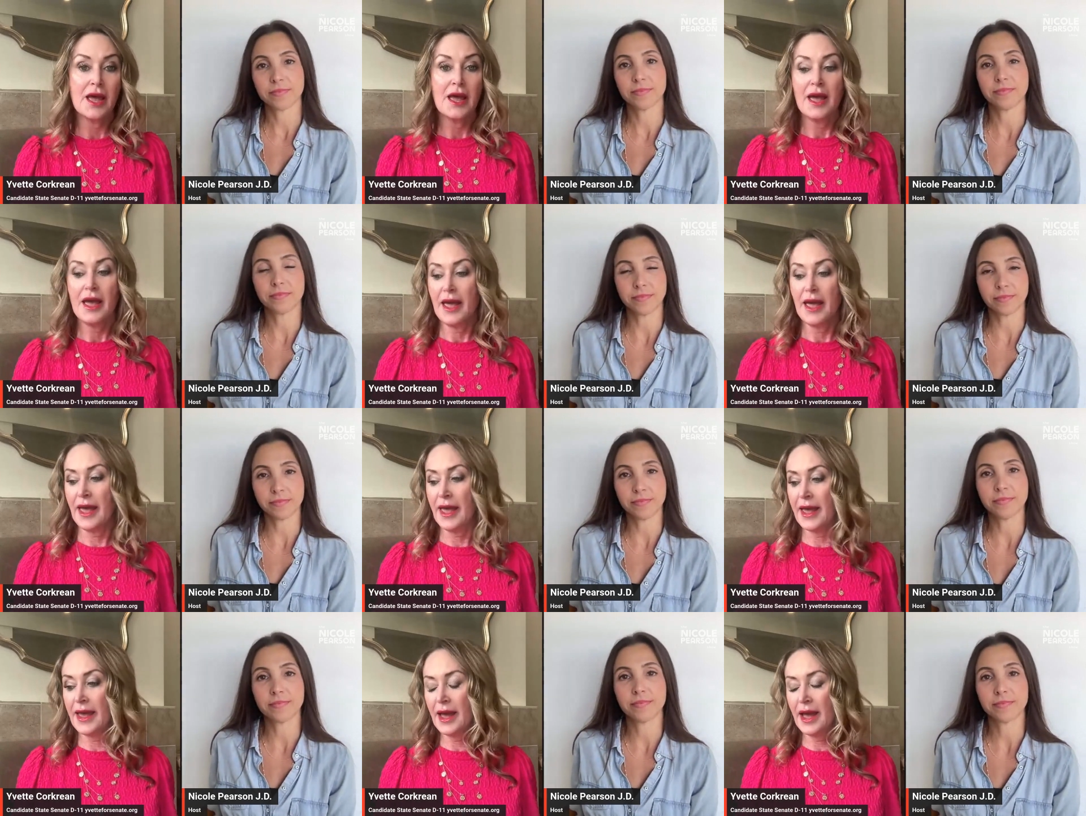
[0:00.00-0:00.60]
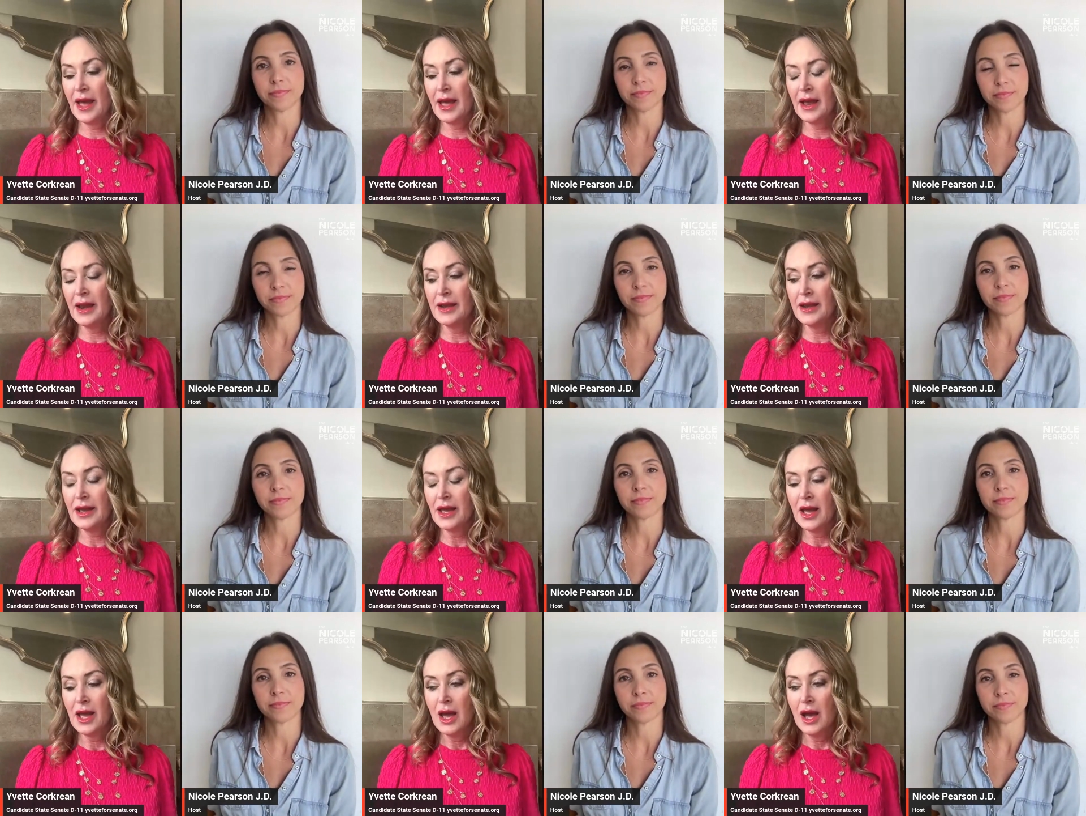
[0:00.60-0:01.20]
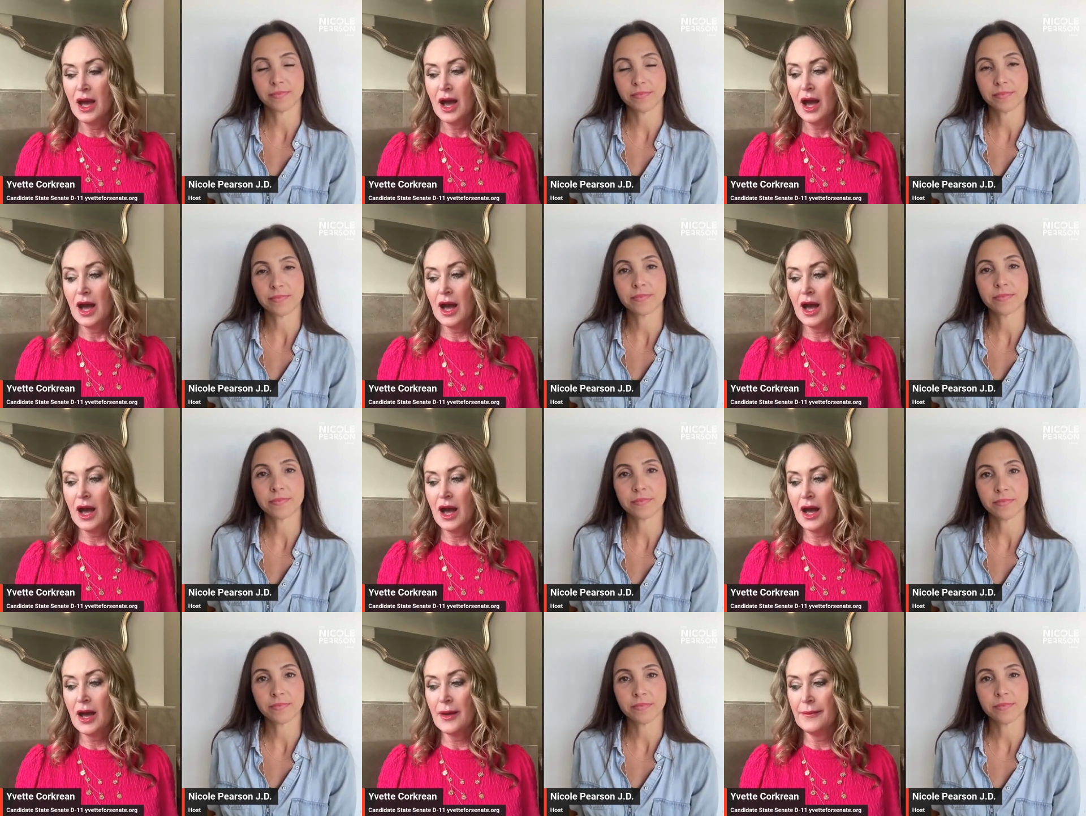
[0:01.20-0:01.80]
Speaker 1: mm-hmm. and
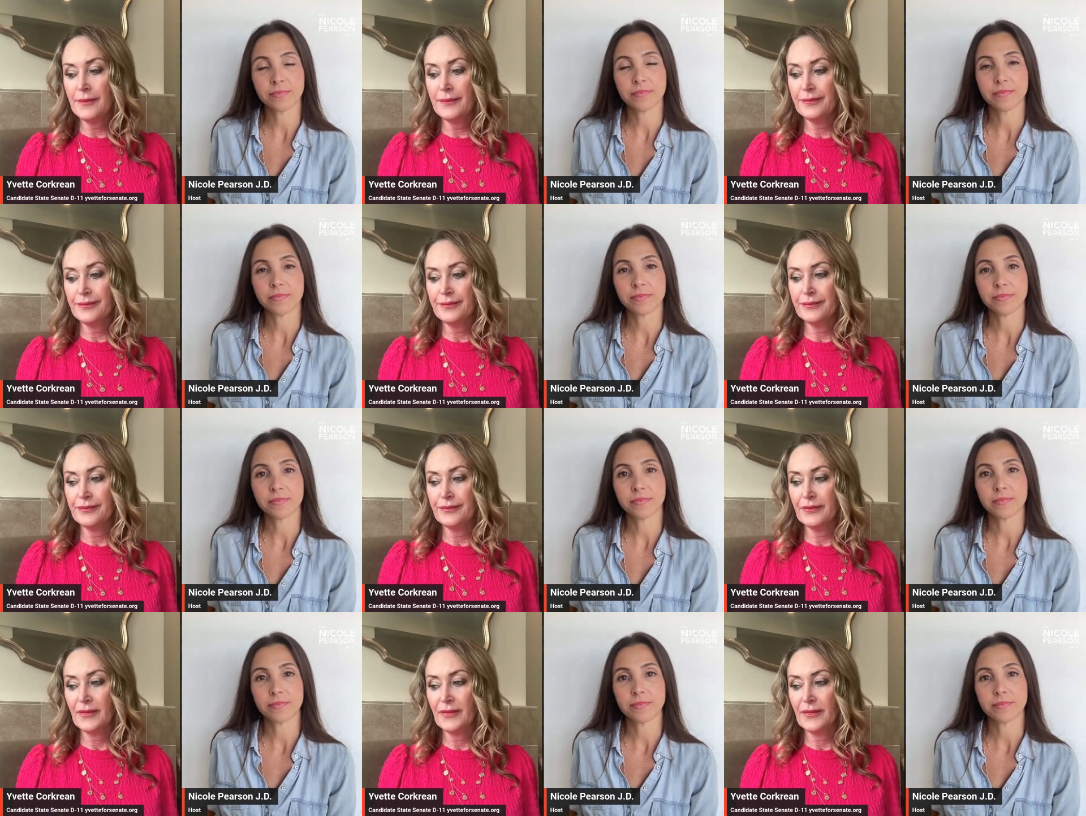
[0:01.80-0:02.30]
um,